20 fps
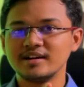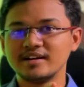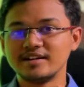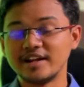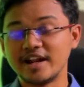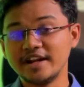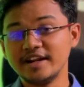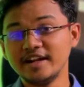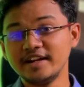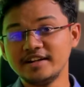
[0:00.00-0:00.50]

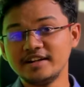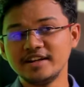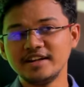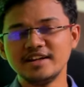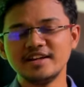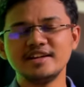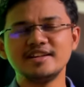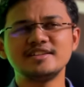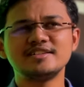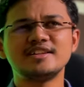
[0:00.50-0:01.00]
Reddit
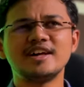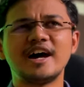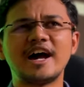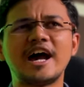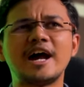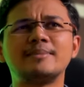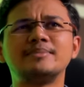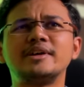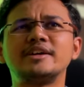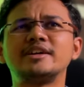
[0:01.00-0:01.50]
is the
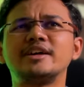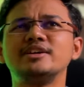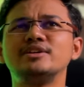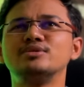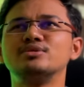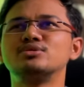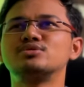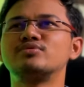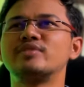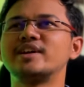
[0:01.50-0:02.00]
app that I
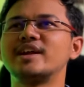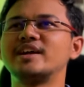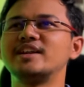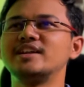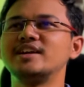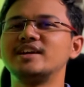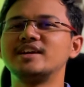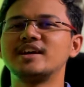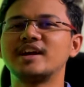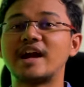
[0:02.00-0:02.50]
use when I
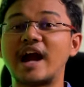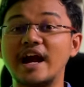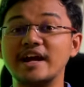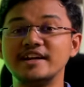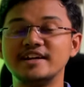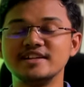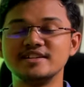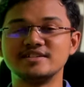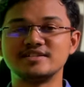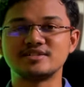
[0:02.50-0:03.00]
need
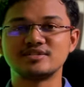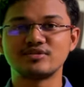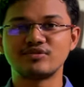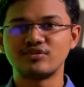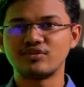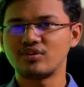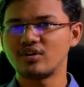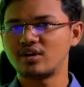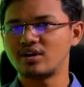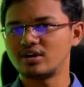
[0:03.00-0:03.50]
guidance
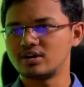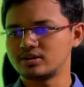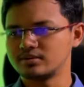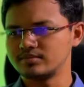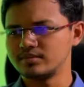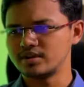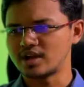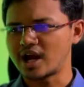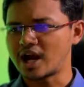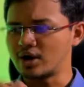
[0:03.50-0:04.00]
for
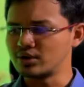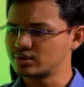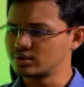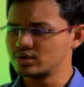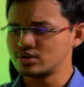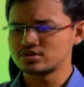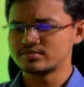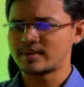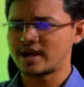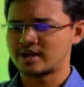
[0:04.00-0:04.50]
how to
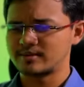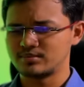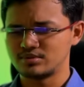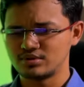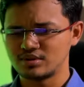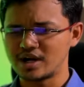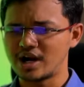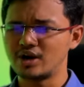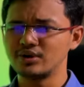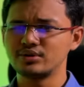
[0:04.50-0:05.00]
use
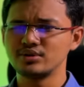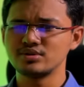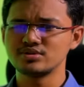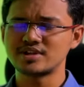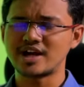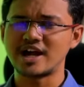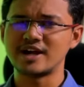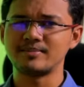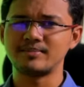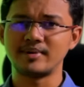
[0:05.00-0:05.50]
MacBook, how to use
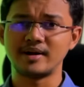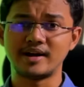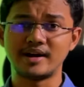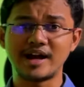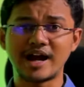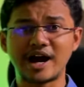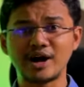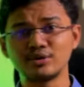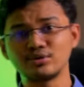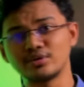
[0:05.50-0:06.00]
iPad,
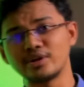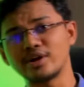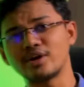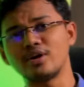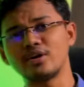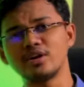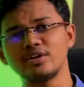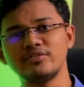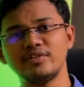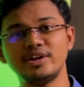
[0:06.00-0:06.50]
how to
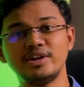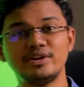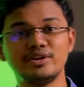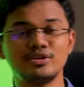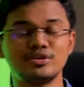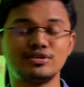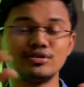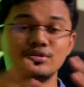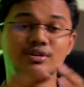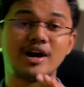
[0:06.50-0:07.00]
record a
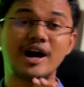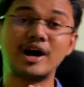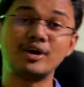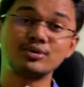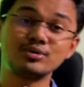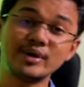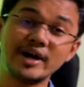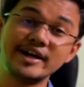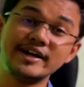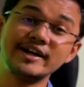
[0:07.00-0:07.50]
video, how
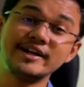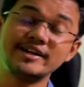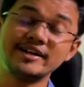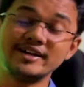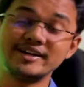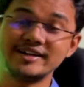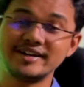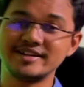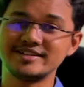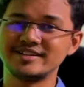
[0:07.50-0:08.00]
to edit
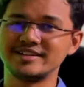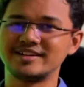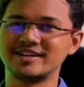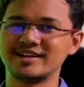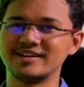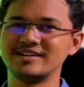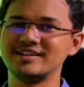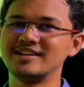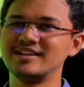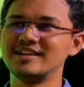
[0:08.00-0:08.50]
it, etc.
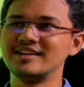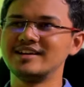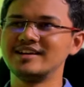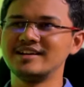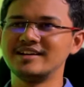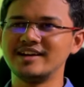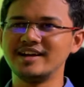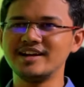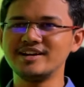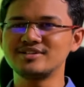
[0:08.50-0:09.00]

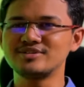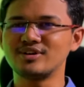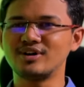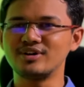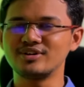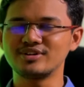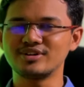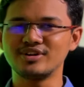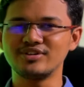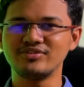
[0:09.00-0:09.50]
It's
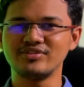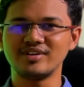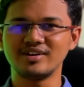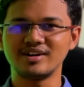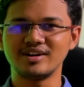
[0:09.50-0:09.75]
sort of